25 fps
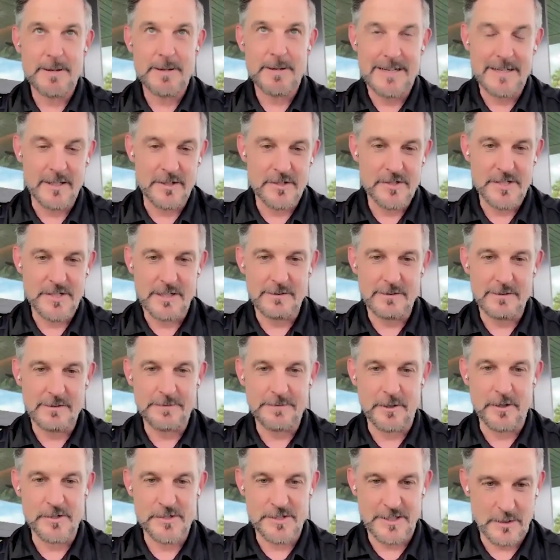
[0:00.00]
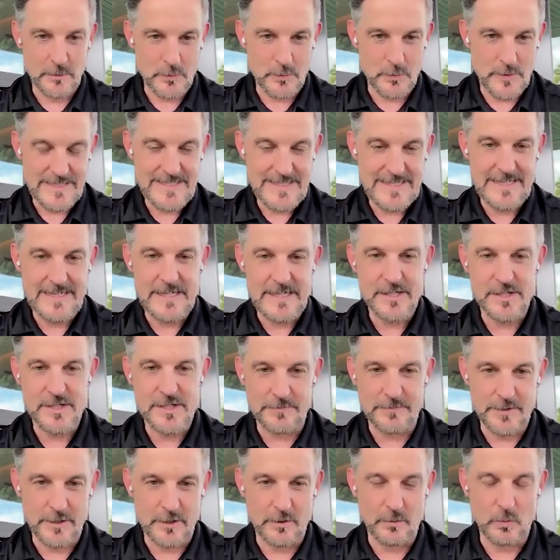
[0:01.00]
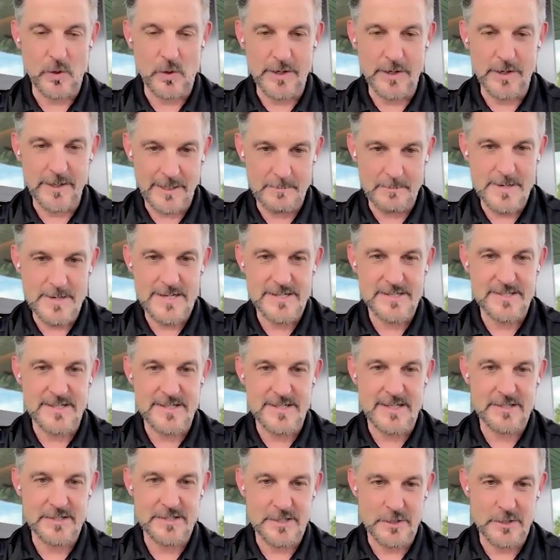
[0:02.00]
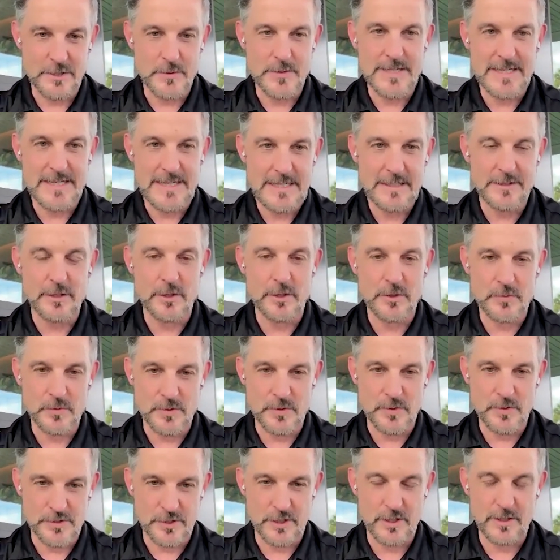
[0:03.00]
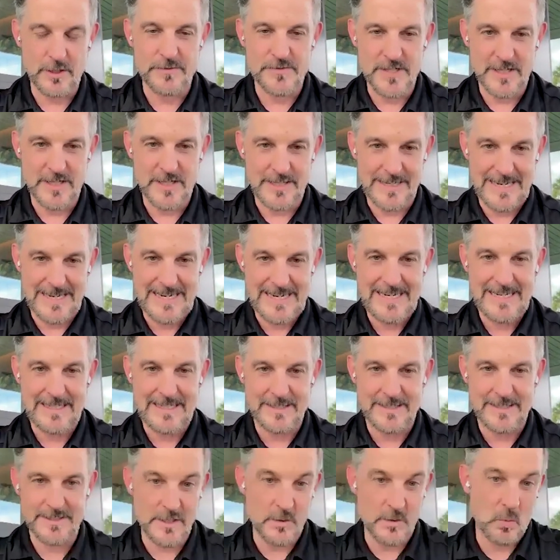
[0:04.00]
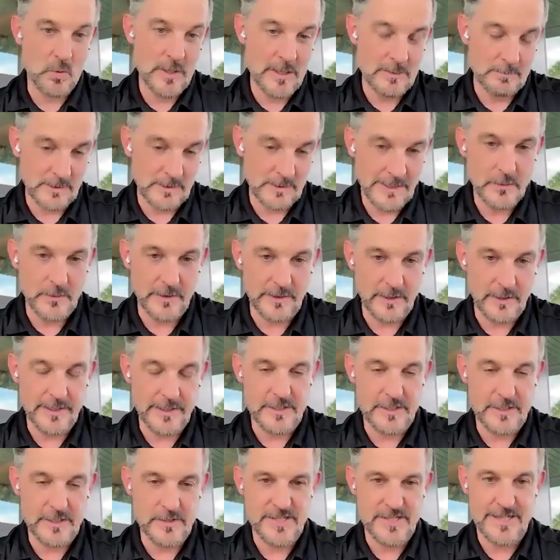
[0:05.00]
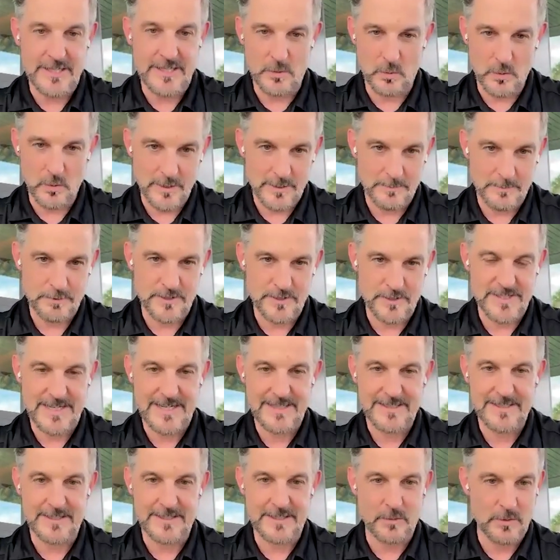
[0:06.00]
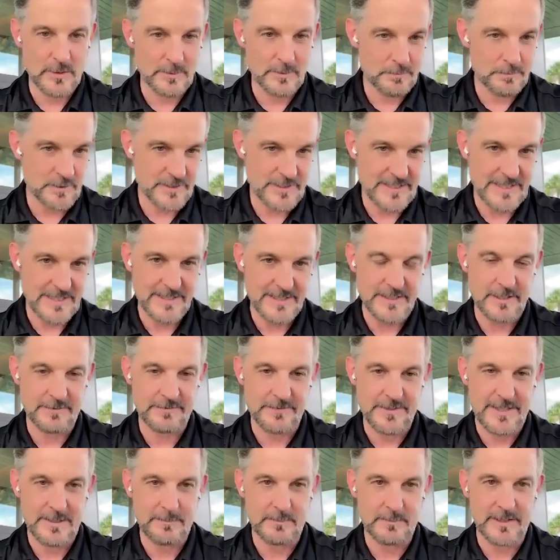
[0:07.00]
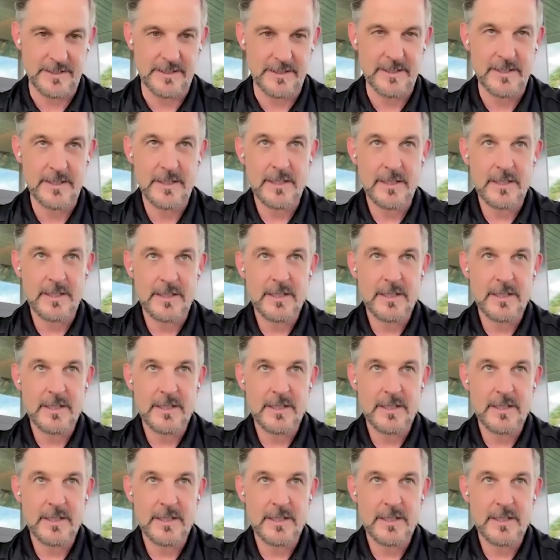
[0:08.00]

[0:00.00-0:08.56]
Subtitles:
paying yourself first, like we teach, if you're running a business, you need those reserves on hand and you want them liquid. Like you said, you want them protected. You want them protecting your family.